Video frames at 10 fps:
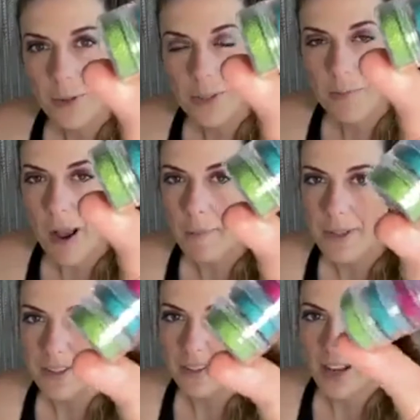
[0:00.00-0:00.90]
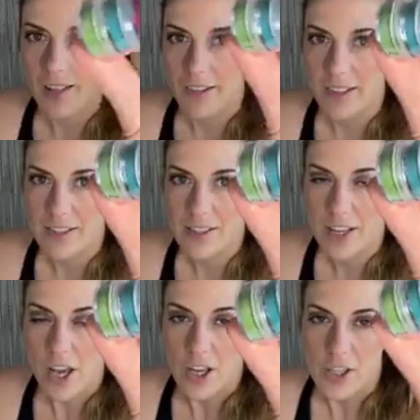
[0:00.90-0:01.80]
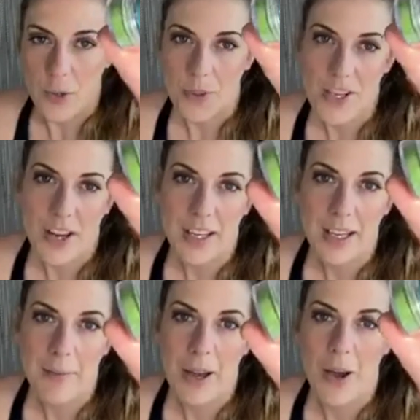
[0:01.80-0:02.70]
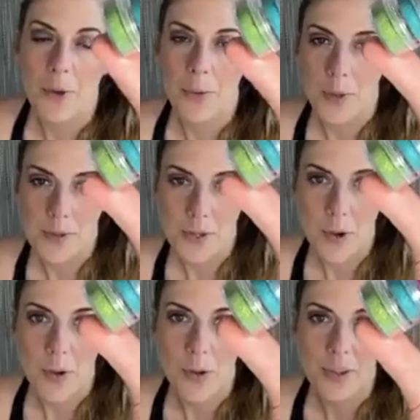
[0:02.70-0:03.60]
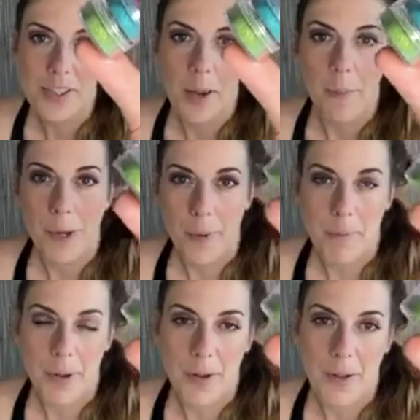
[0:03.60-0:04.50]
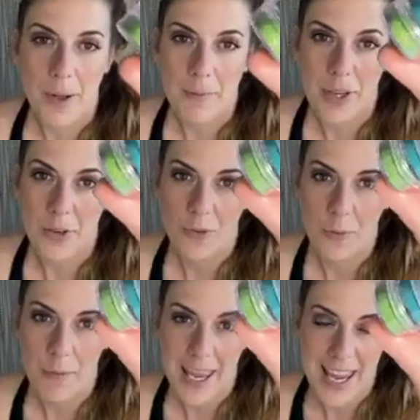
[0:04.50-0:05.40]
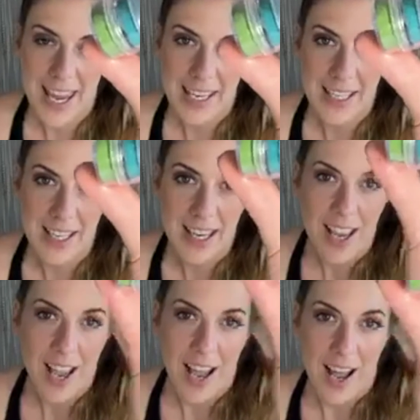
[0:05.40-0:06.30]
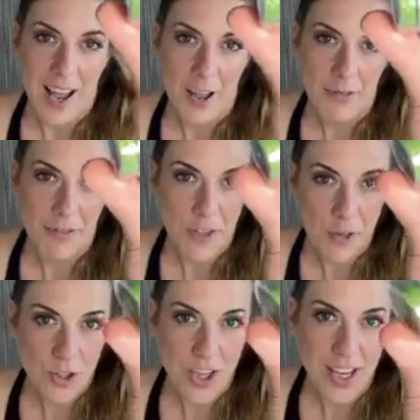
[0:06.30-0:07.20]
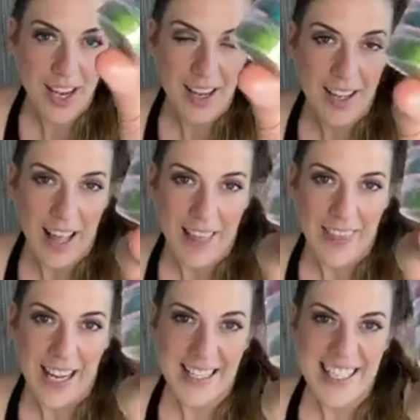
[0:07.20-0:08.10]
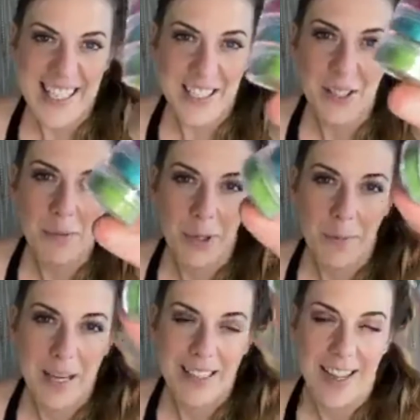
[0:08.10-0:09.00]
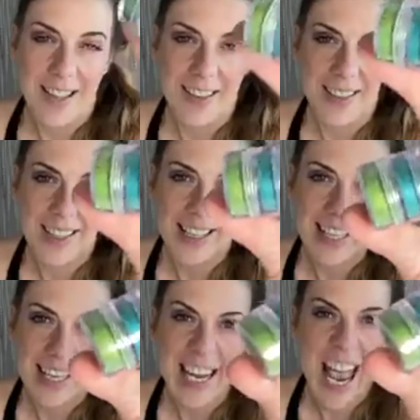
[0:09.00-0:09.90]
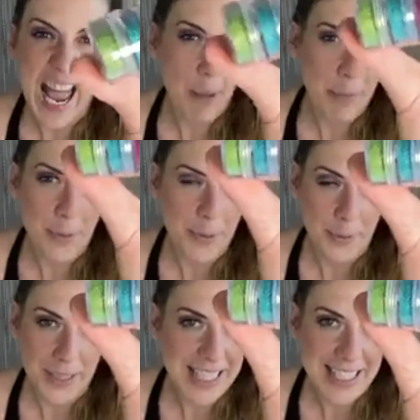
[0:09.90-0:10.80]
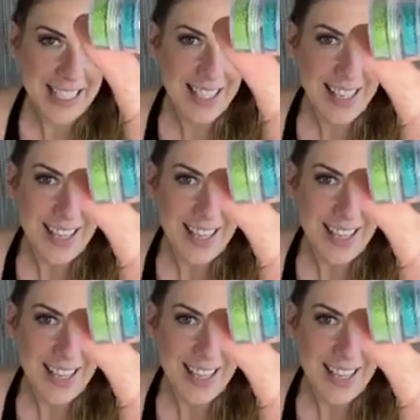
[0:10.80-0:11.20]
most popular colors. So we're talking about a rose gold, a purple, a beautiful pink, a fuchsia, that teal mermaid color, and like an apple green.